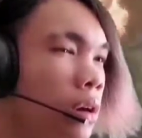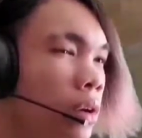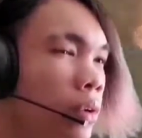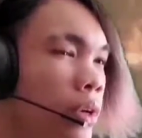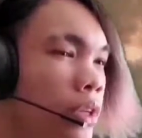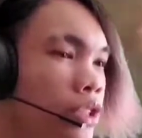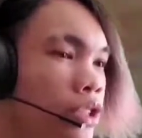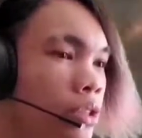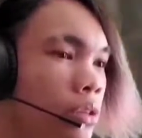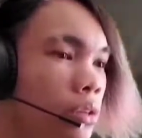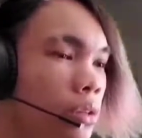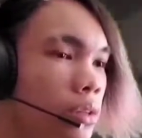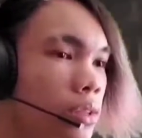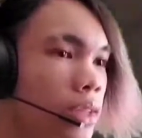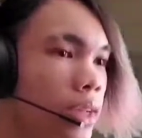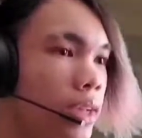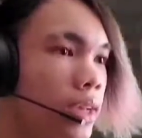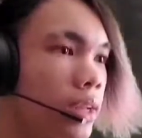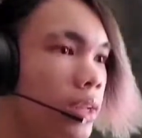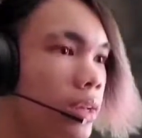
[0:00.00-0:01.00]
Oh, it sure
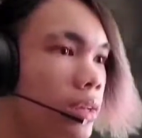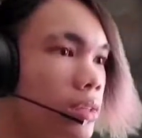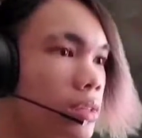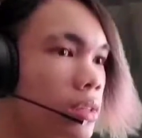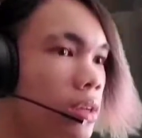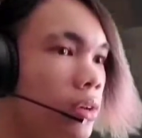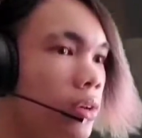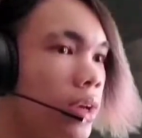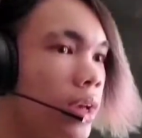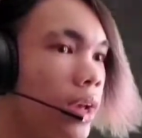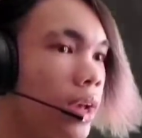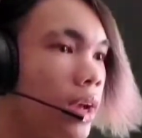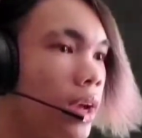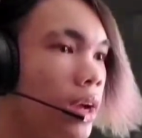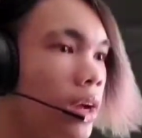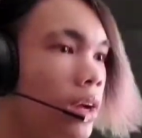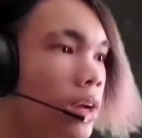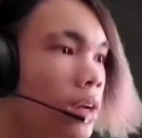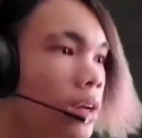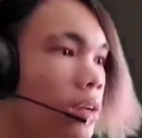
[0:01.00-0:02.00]
looks like it is. Okay,
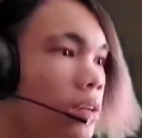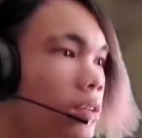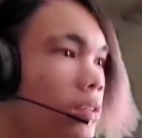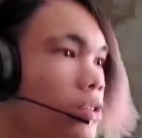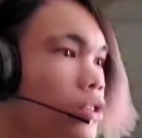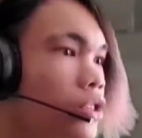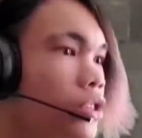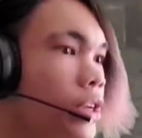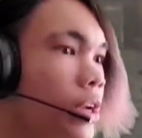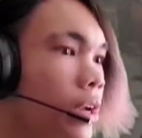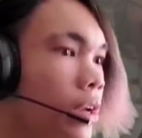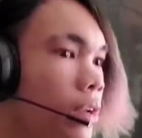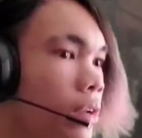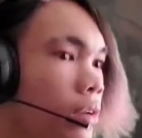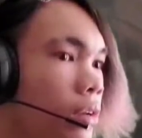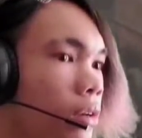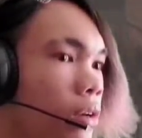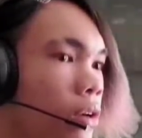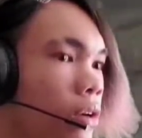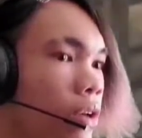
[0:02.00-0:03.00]
uh, shit.
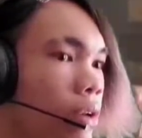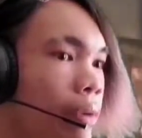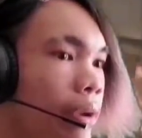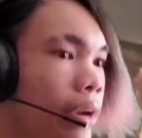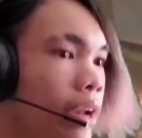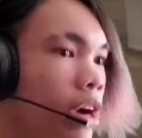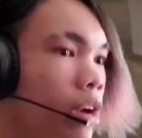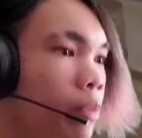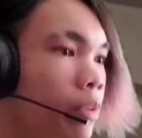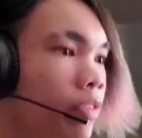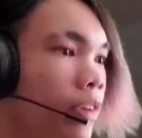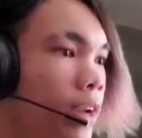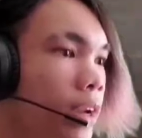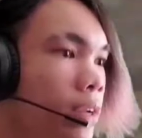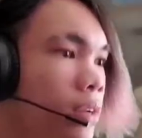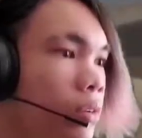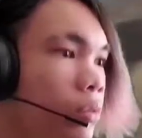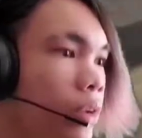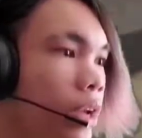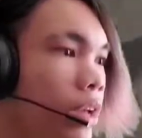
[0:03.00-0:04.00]
Girl, you wanna help me
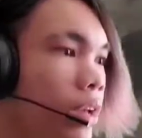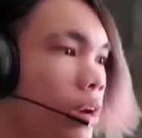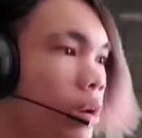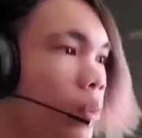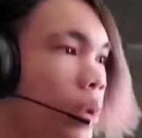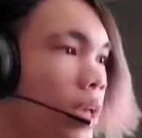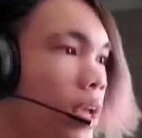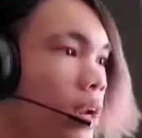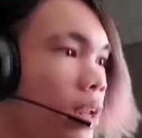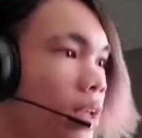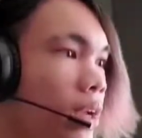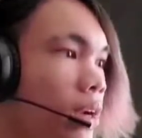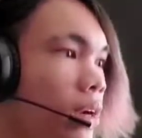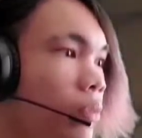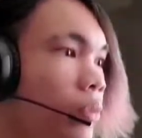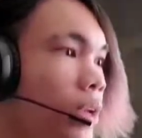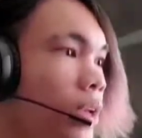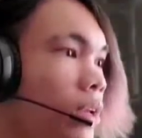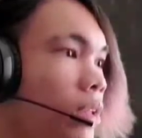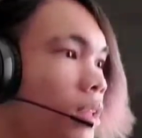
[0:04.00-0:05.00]
find a way, a way out of
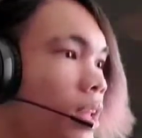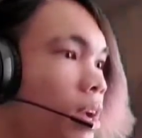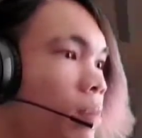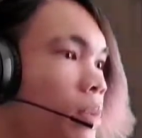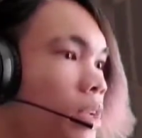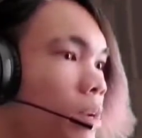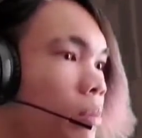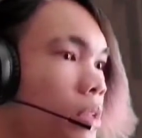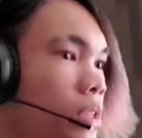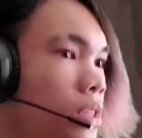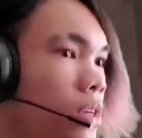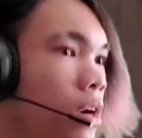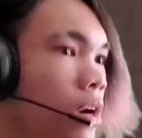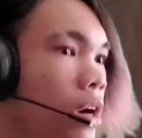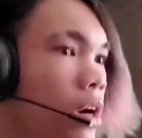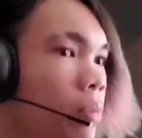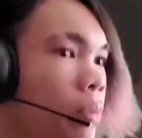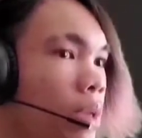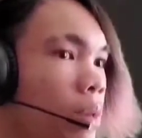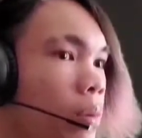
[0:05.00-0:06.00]
here? We can climb on top of this
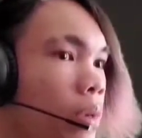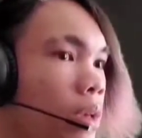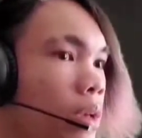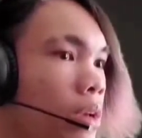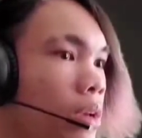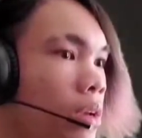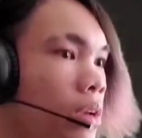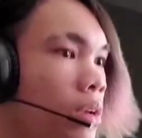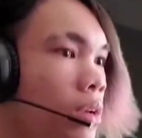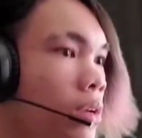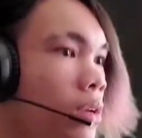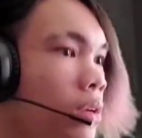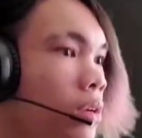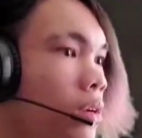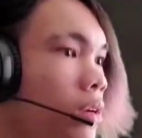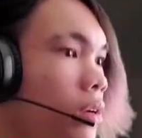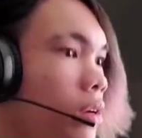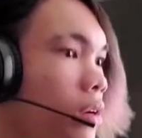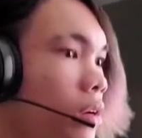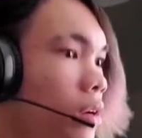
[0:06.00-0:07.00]
car, maybe?
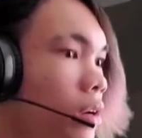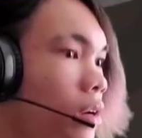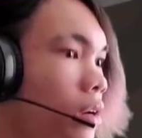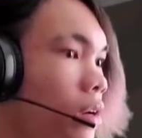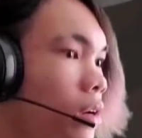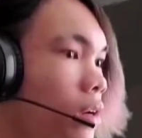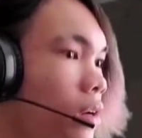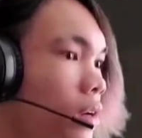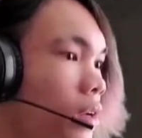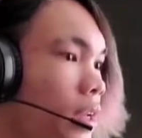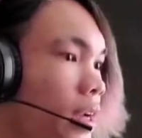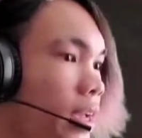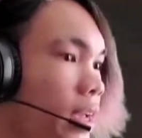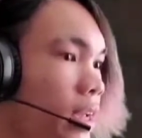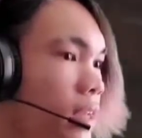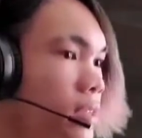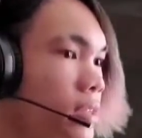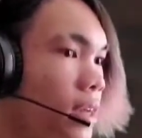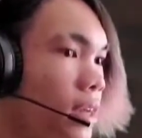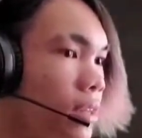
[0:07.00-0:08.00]
Uh, can I
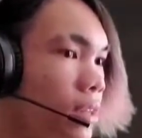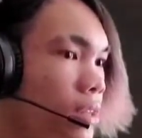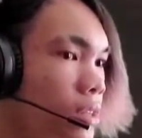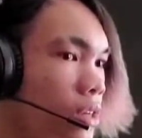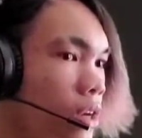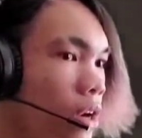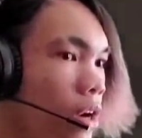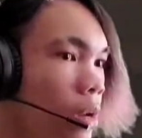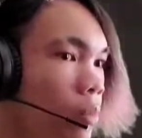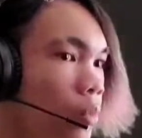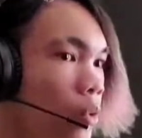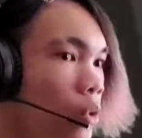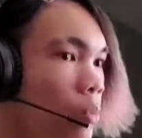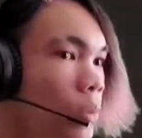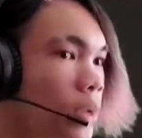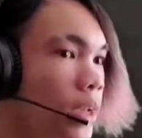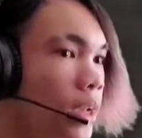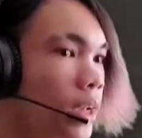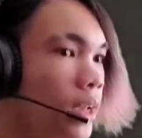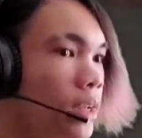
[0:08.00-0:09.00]
get inside this car?
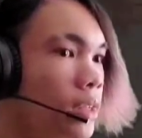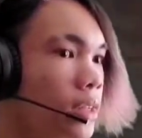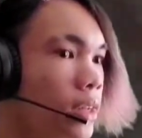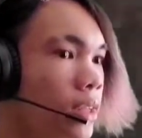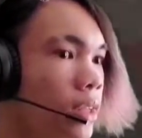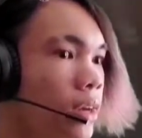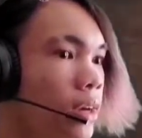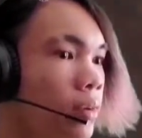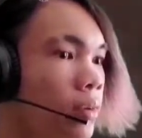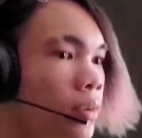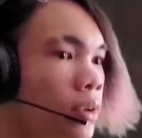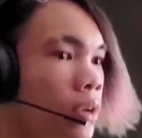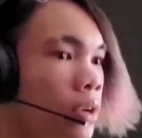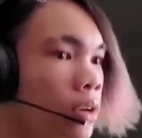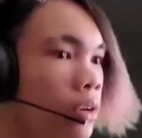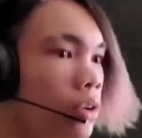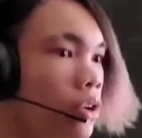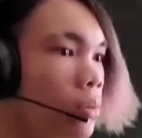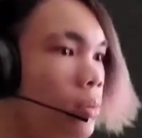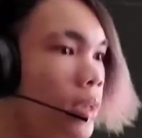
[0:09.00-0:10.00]
Nope, can't get inside that.
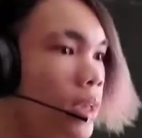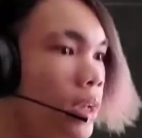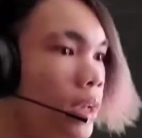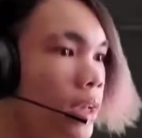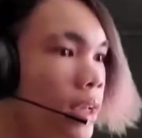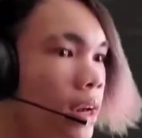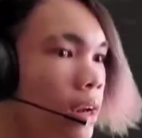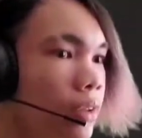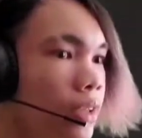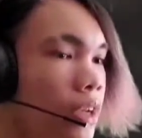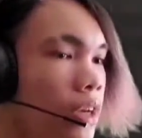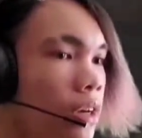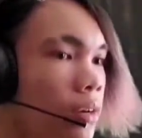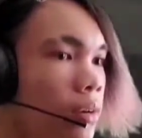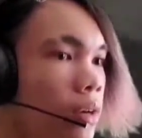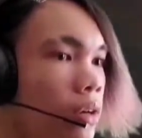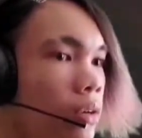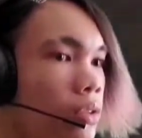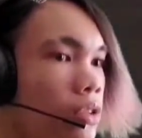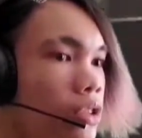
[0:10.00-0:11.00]
Nope, can't get out
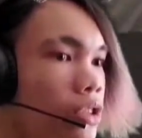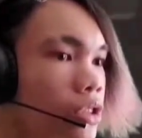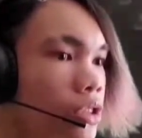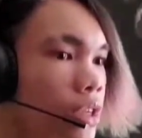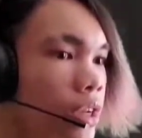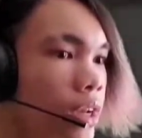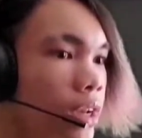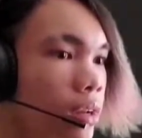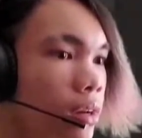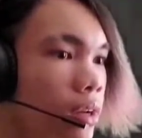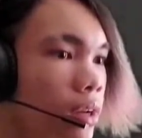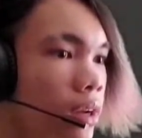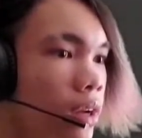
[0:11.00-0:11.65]
here. Oh, shit.